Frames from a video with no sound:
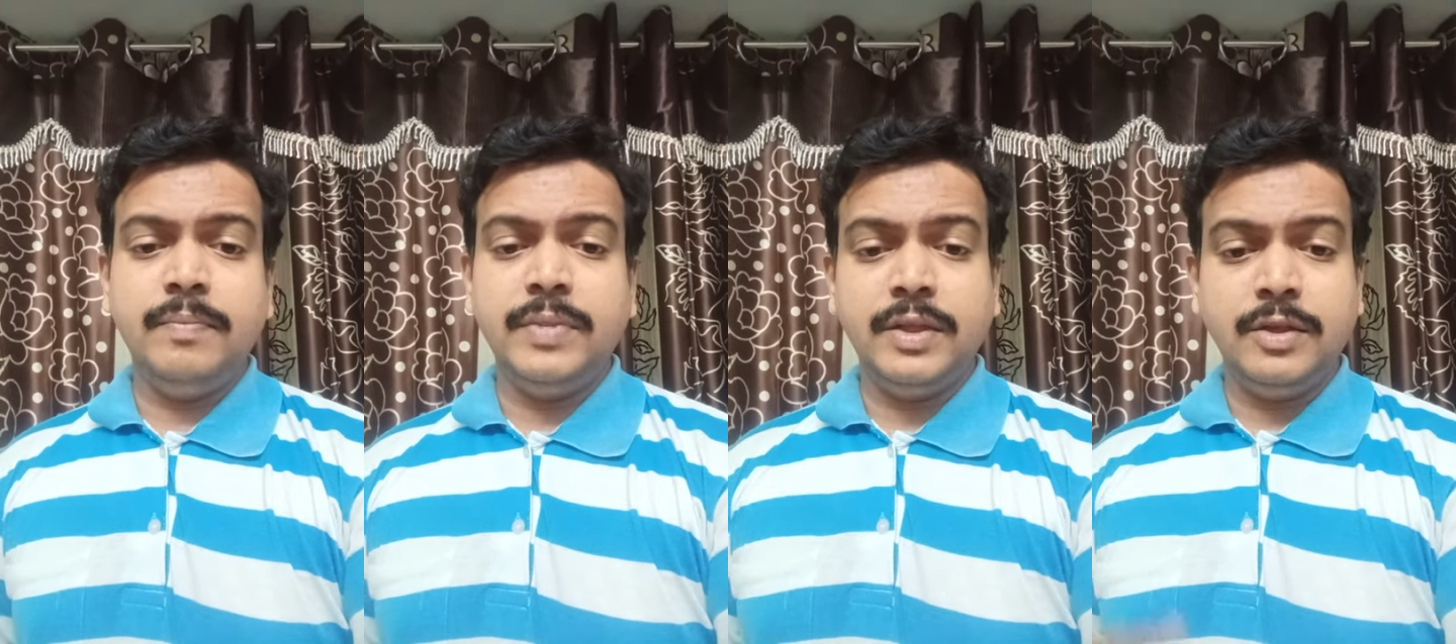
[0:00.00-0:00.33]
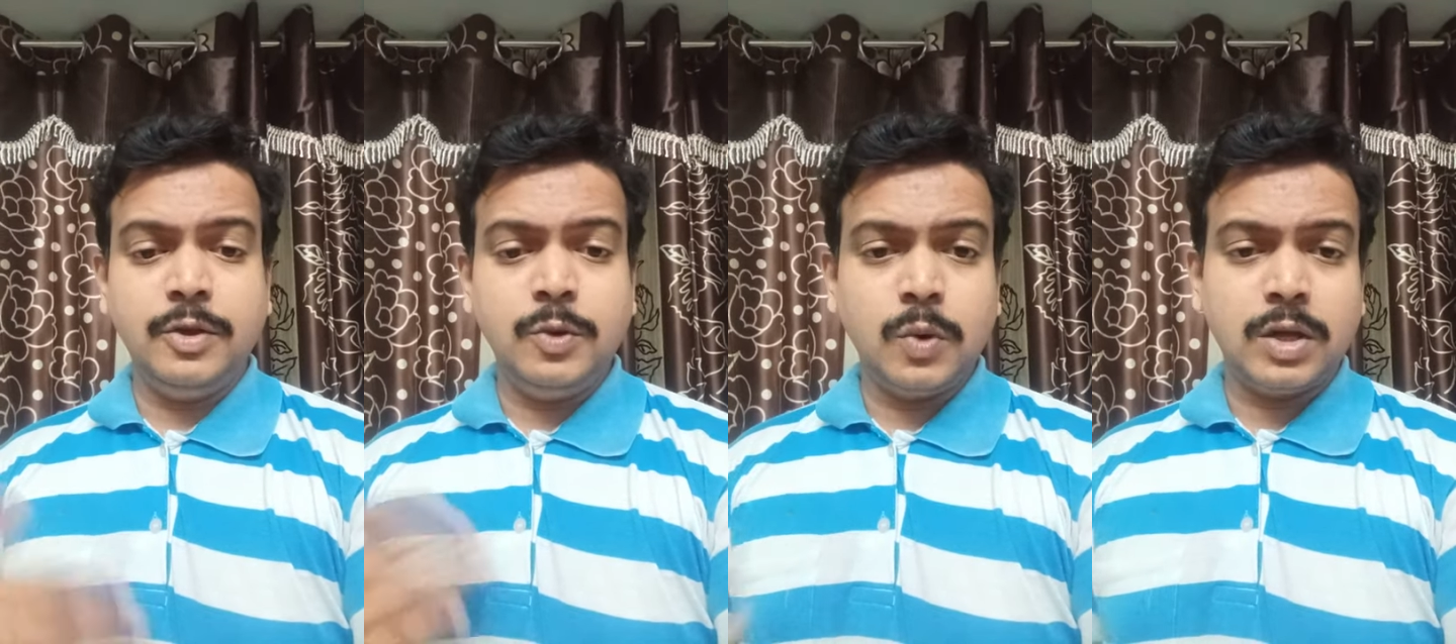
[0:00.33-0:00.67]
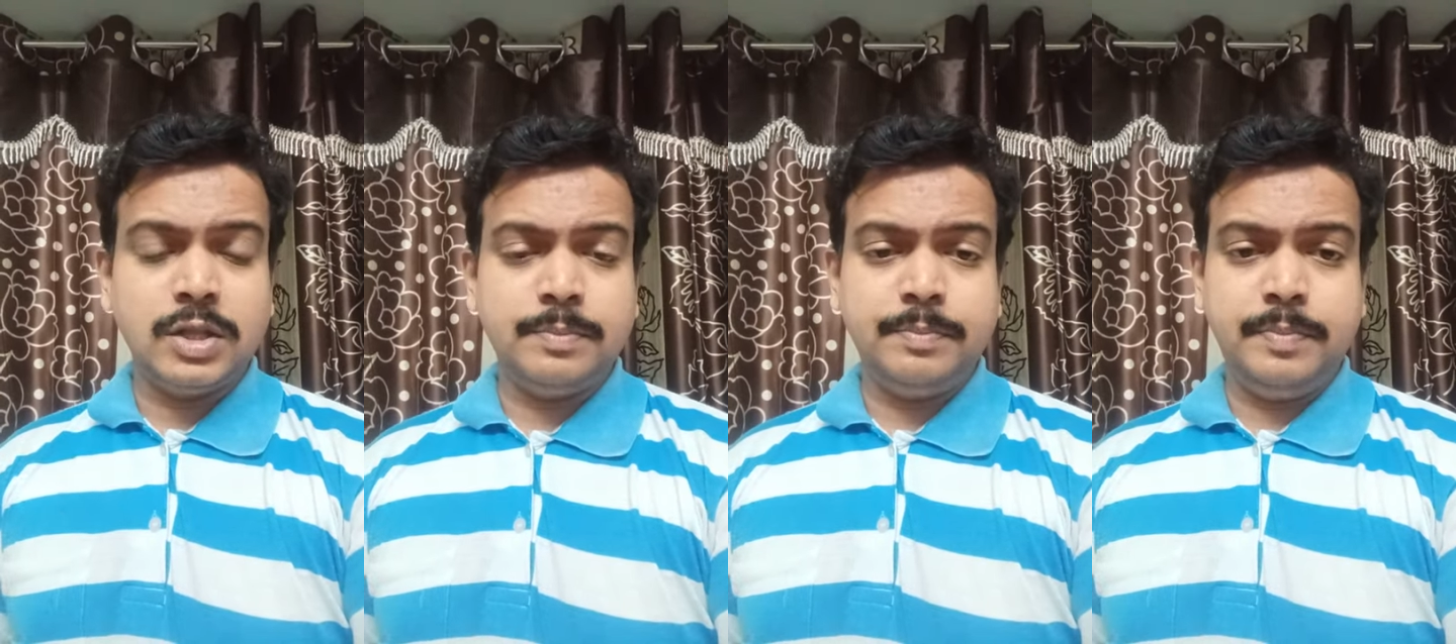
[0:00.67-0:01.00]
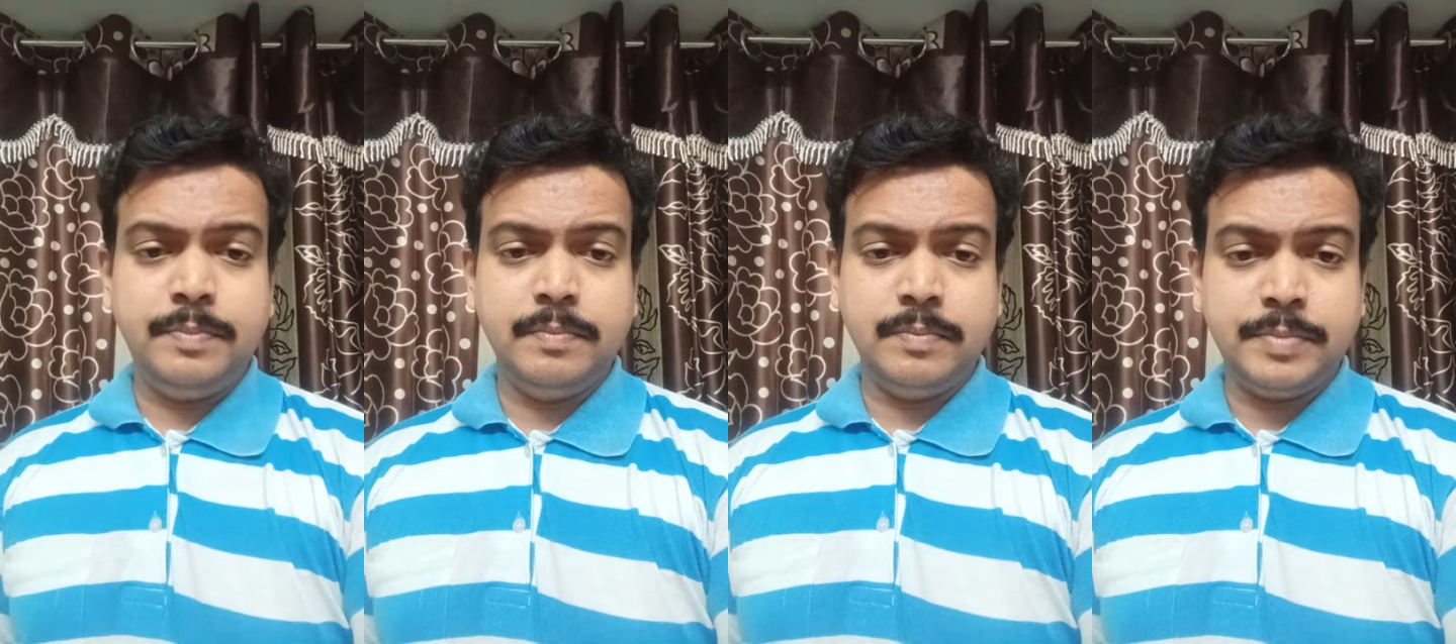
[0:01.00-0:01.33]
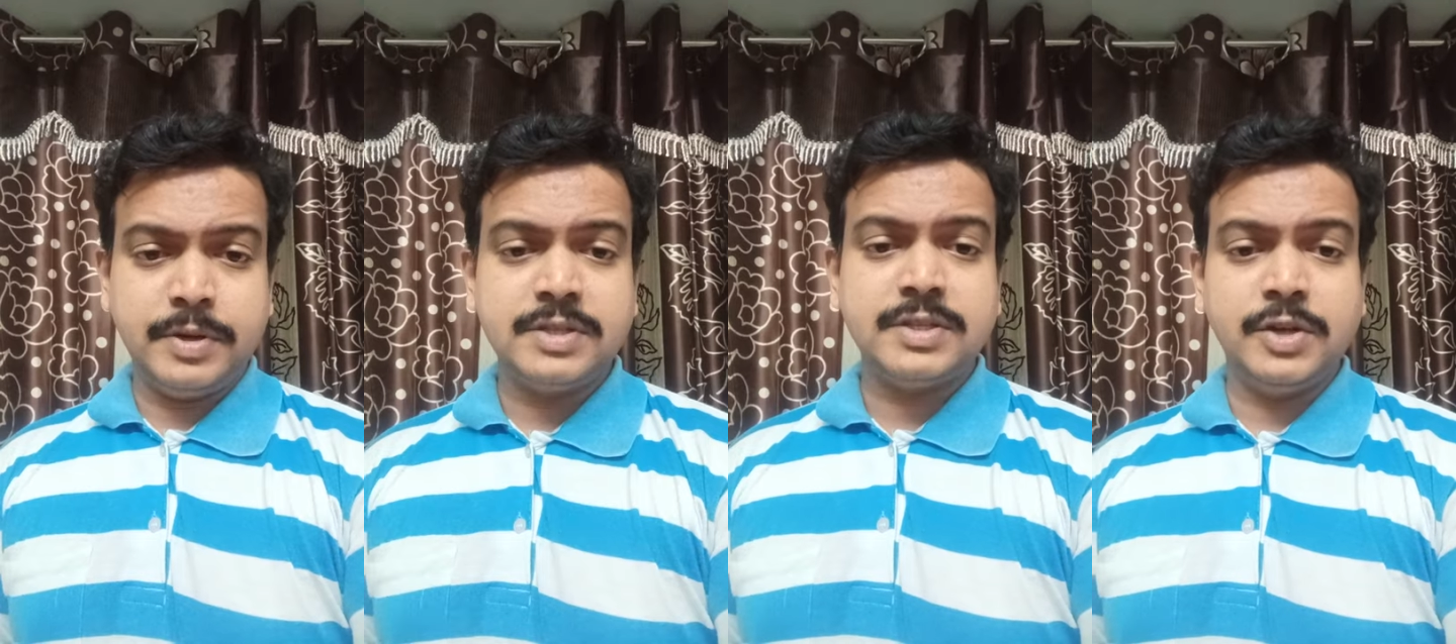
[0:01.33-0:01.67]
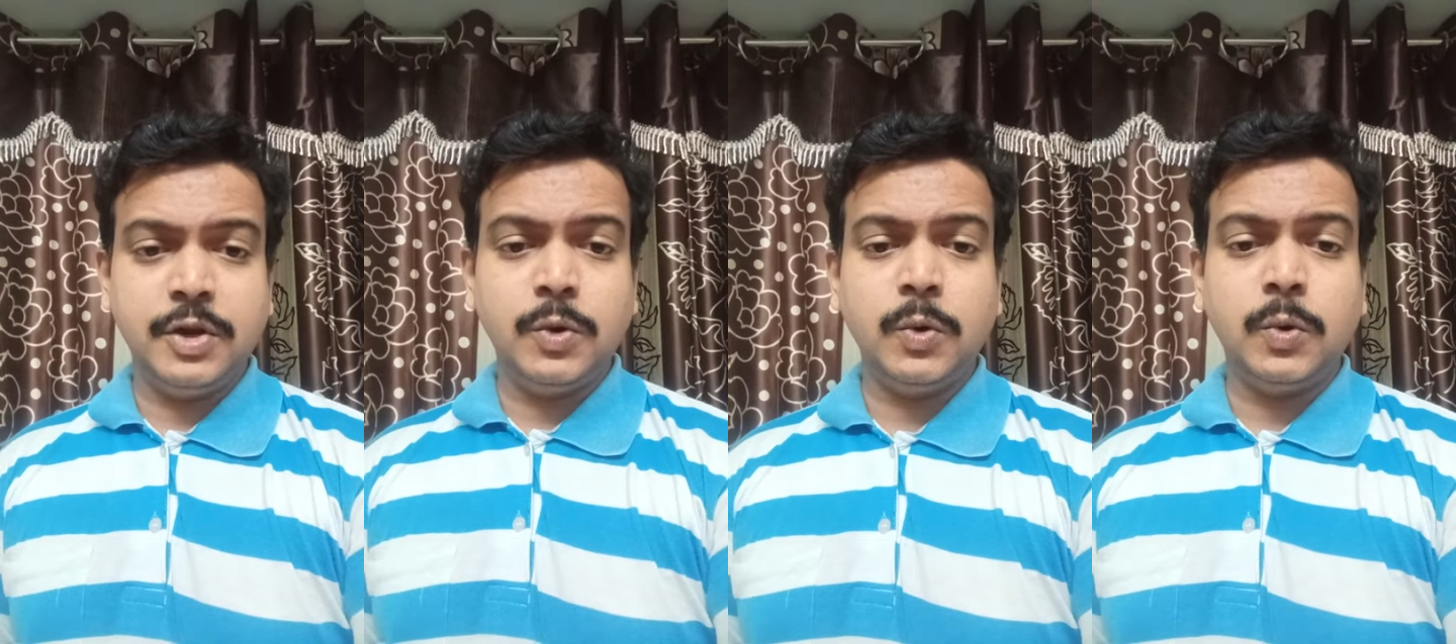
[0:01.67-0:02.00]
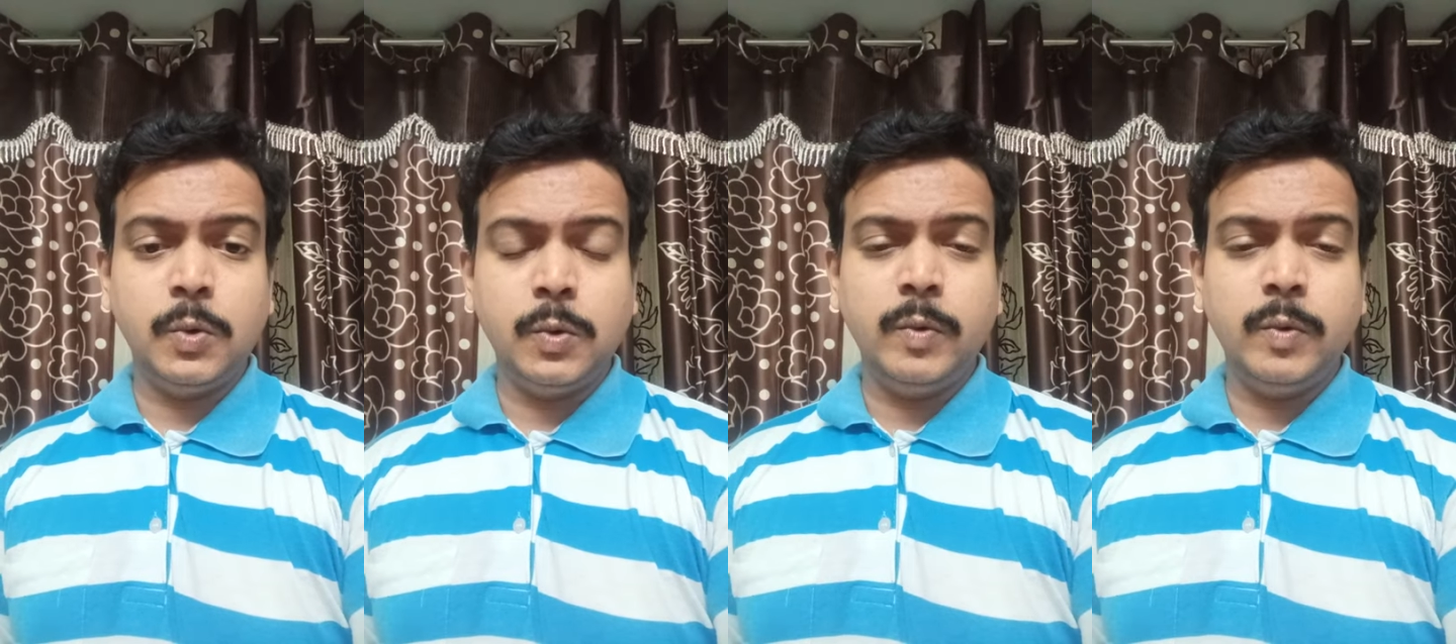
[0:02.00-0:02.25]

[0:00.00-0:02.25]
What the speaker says: You are the person who